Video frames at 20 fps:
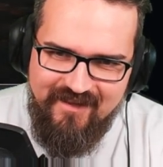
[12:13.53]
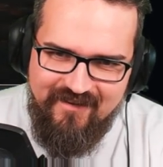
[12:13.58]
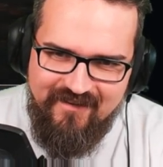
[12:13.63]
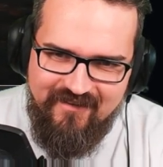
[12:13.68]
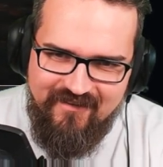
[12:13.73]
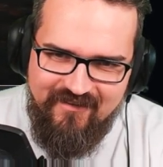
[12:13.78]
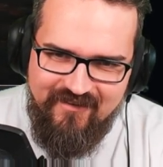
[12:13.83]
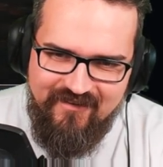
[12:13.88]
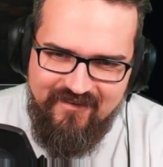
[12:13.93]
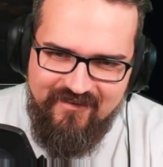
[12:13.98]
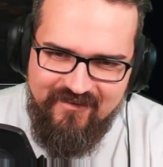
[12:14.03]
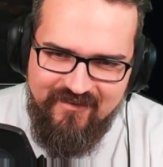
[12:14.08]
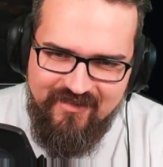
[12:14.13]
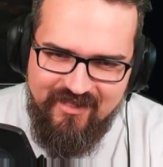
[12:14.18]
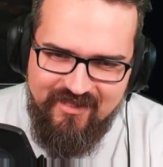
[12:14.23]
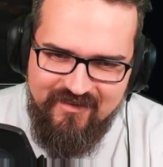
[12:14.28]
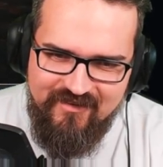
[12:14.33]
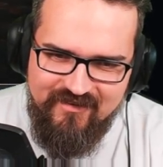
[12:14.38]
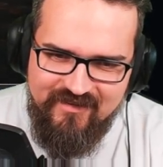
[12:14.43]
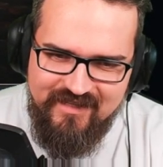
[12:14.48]
Oh,
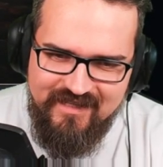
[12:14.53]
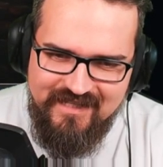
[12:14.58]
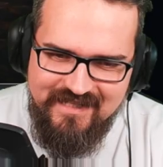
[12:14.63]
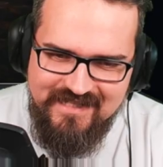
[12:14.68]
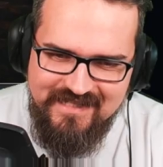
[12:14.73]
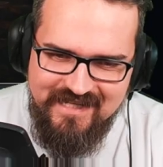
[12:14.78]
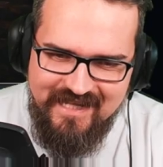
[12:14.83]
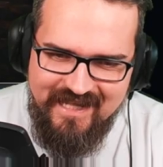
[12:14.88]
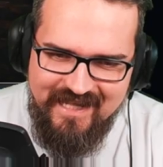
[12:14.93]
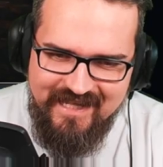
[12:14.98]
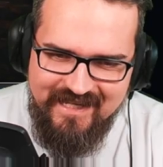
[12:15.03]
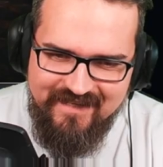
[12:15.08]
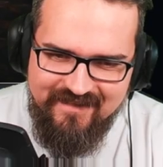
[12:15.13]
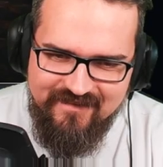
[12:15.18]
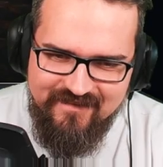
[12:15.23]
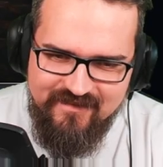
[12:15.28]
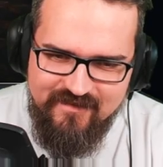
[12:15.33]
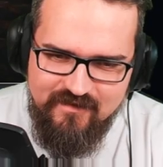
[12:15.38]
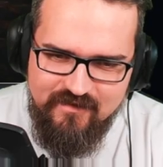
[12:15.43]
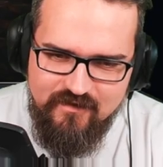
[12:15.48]
look at that.
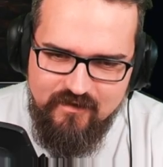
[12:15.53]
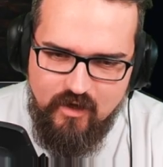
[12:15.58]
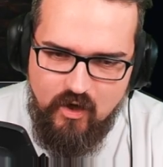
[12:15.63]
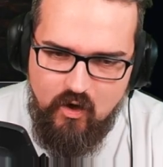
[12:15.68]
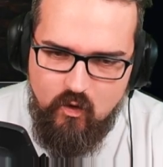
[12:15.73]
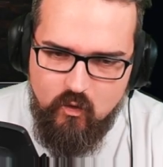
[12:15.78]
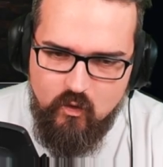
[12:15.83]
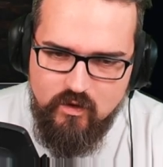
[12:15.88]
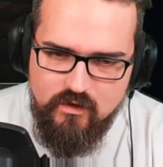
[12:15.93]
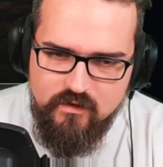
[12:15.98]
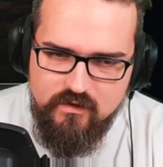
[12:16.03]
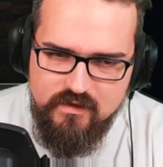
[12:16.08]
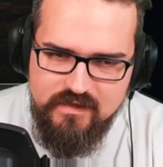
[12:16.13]
Oh,